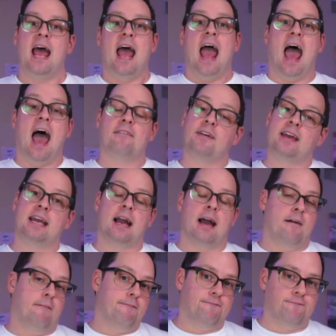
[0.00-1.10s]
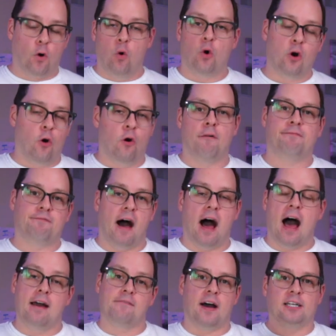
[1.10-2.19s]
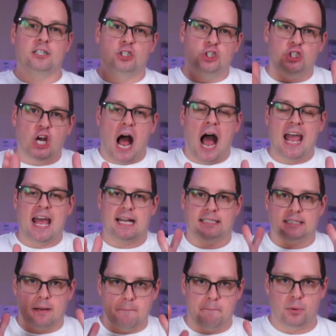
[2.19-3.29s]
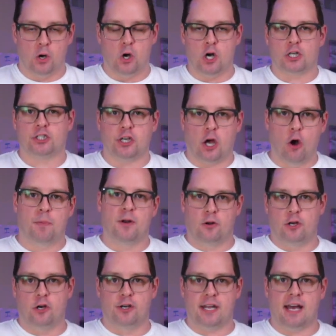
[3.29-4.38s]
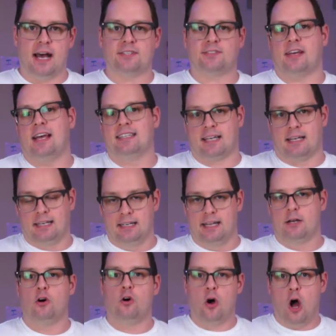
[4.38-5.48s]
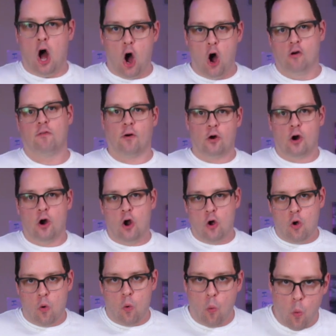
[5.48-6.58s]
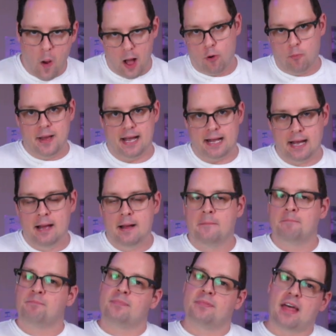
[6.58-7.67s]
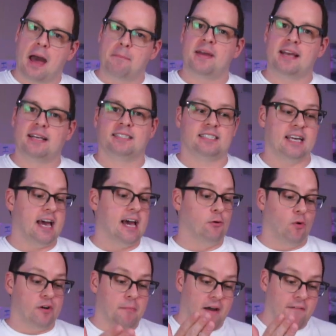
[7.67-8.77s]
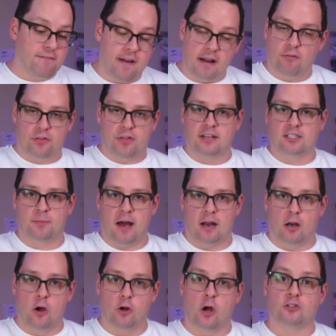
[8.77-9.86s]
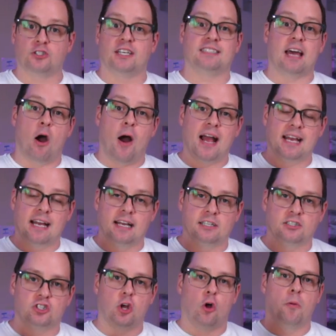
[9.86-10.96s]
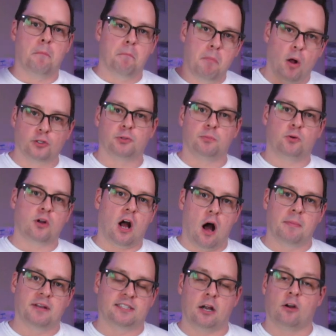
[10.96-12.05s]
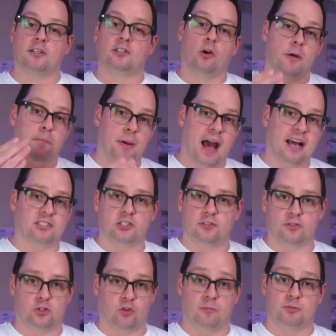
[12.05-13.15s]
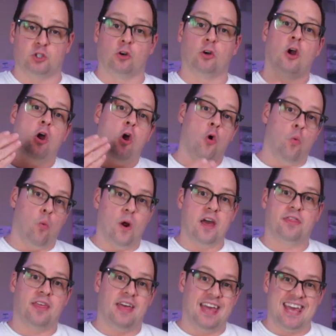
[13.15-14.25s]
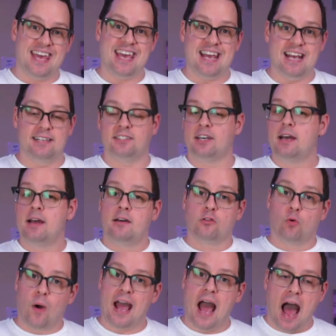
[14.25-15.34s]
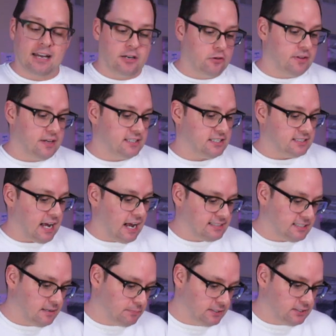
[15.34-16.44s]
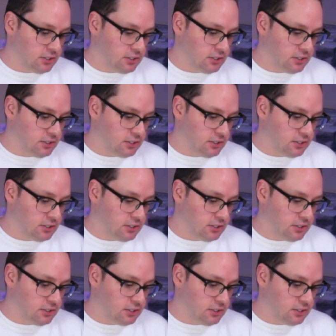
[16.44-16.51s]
having 4 or 5 giant books open on your desk is a little overwhelming. That being said, one of my favorite things about Logos is how I can consult multiple commentaries on a passage of Scripture with ease. And the way I do this is I simply